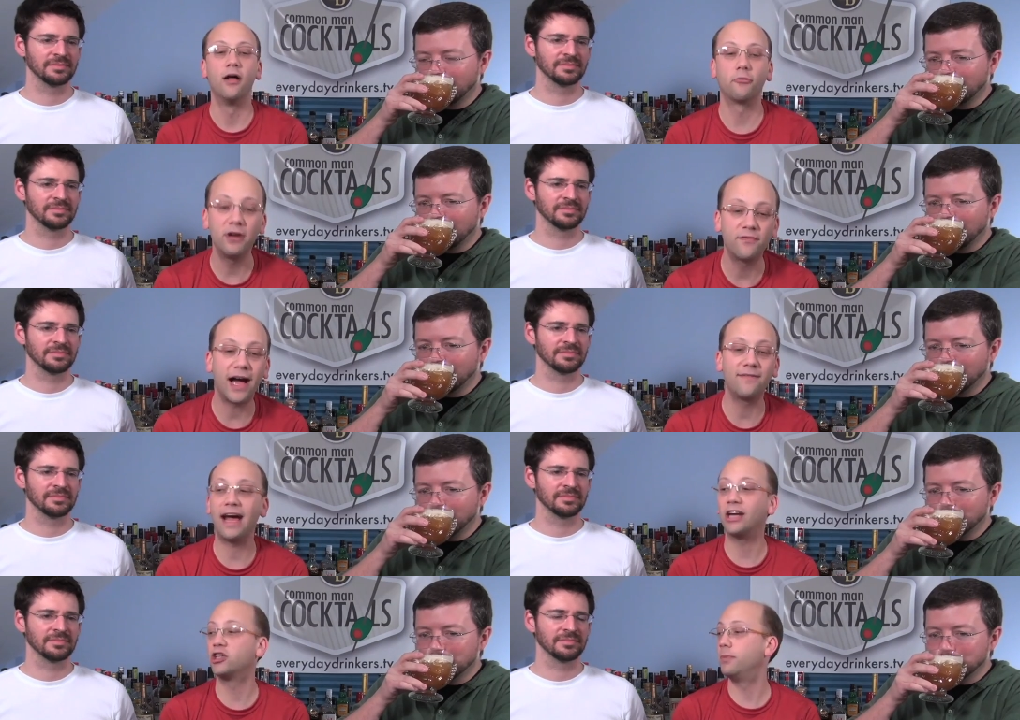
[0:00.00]
Speaker 1: three to five
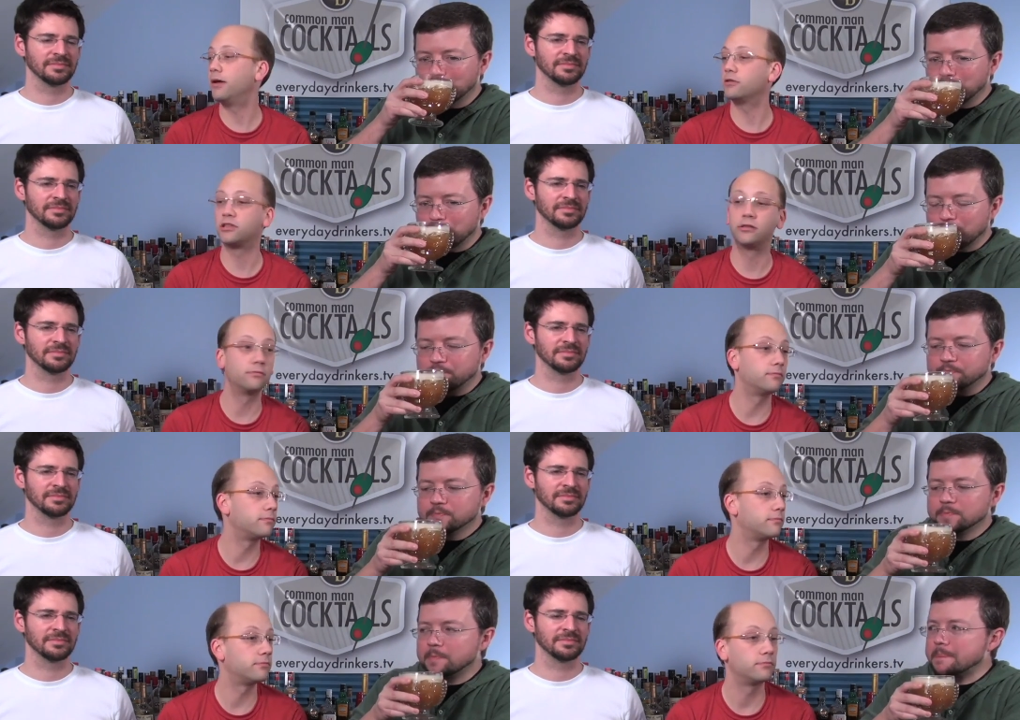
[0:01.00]
dashes of bitters.
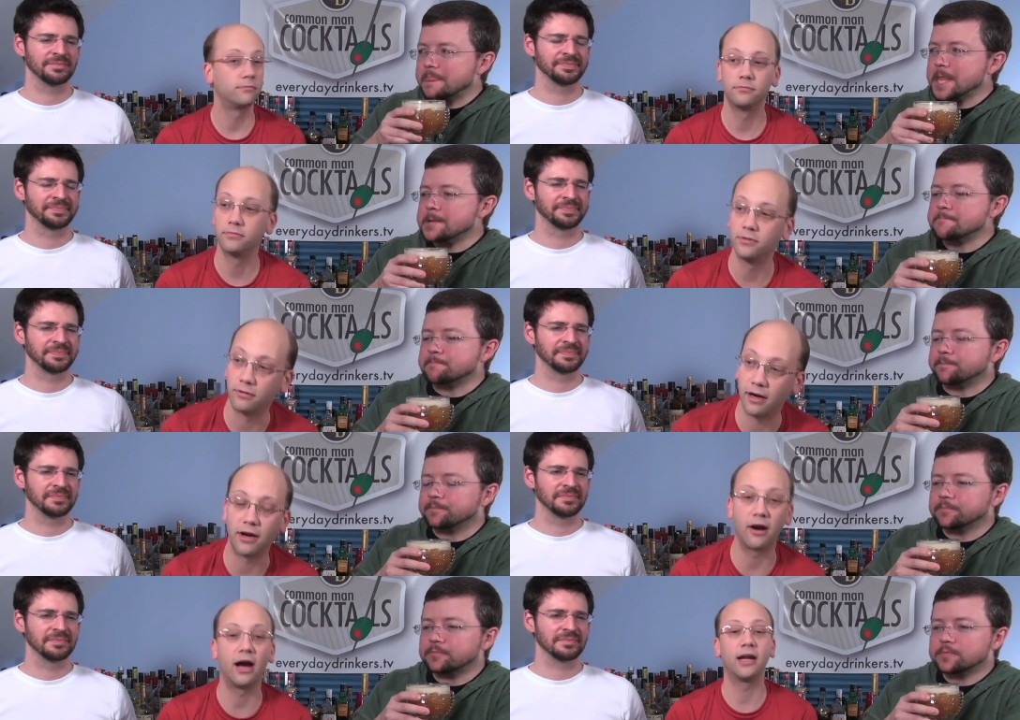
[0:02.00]
They're
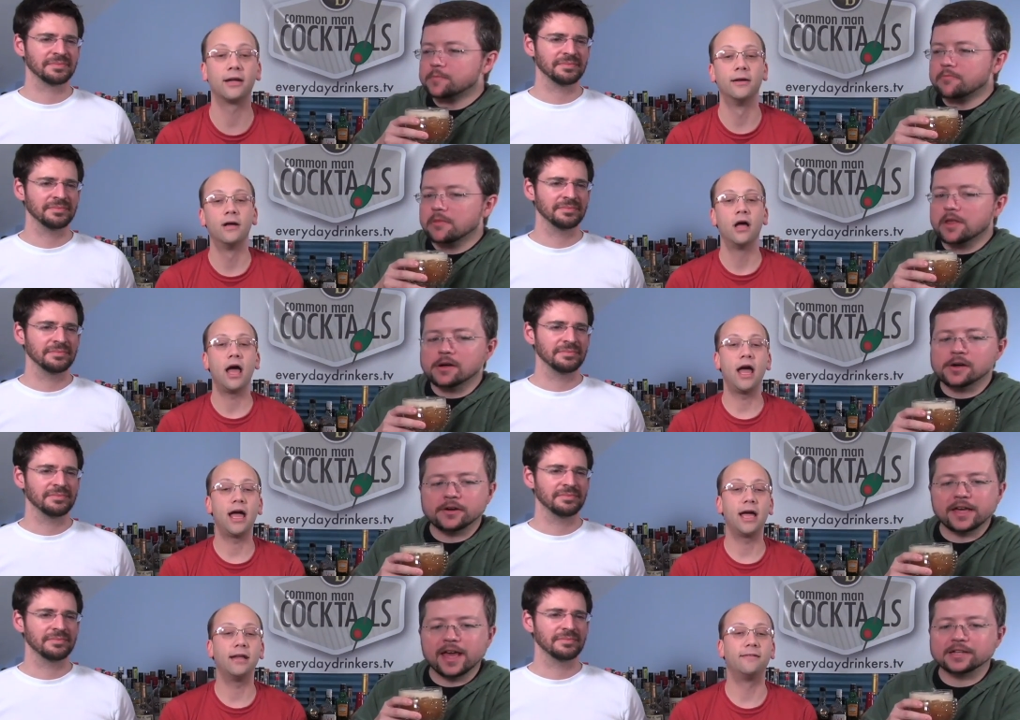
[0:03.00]
around here hiding. Oh,
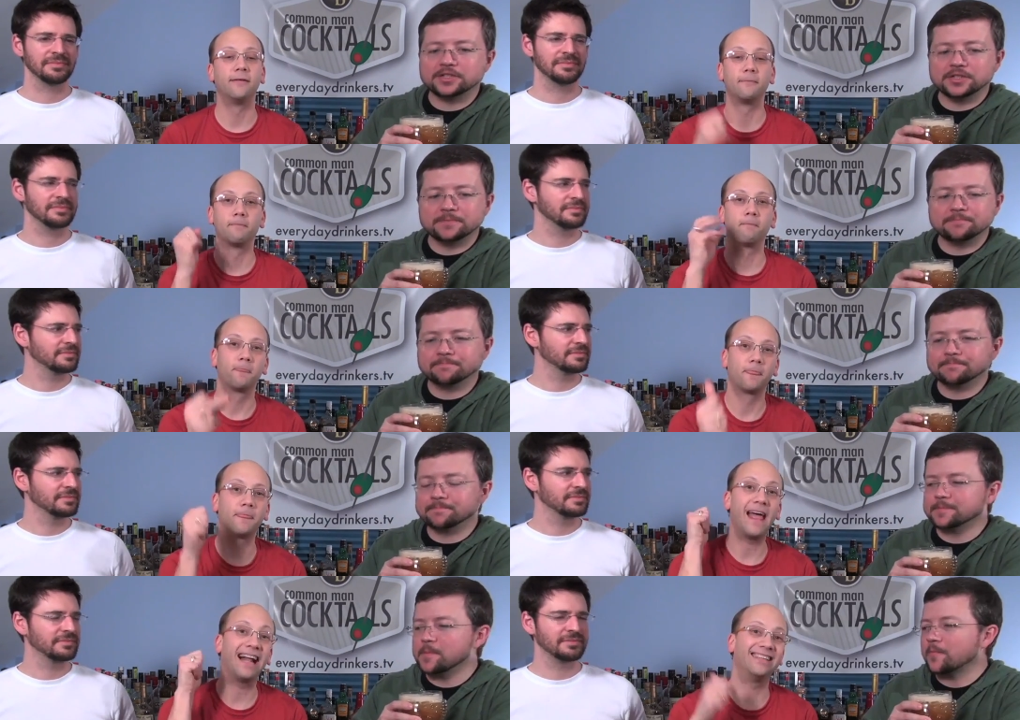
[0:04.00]
and yes.
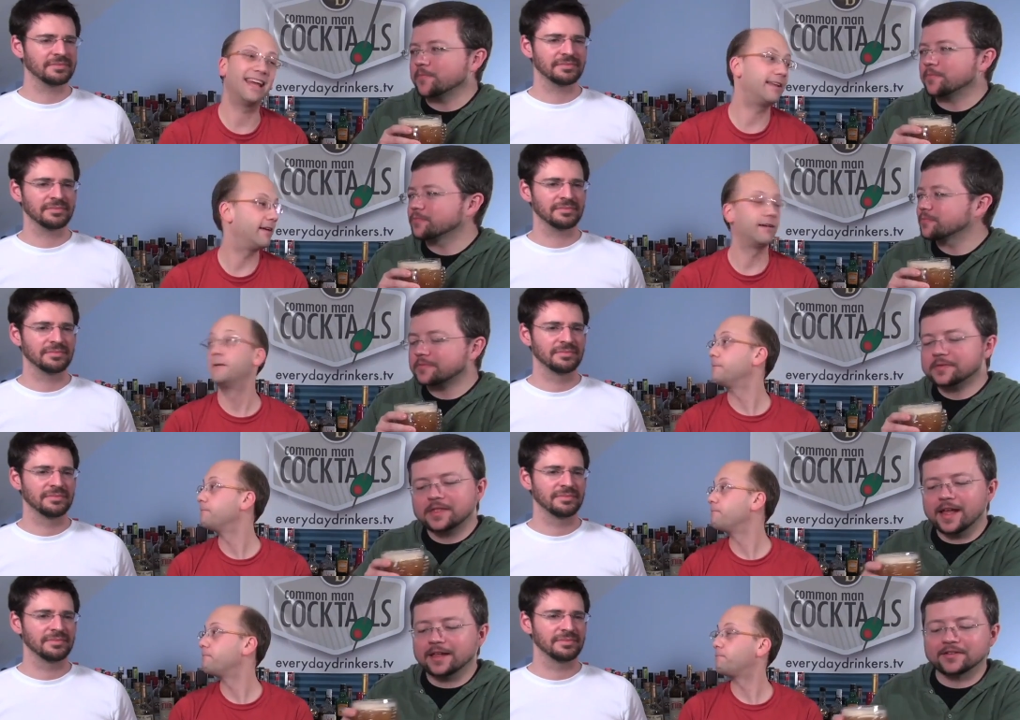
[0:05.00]
that's it. That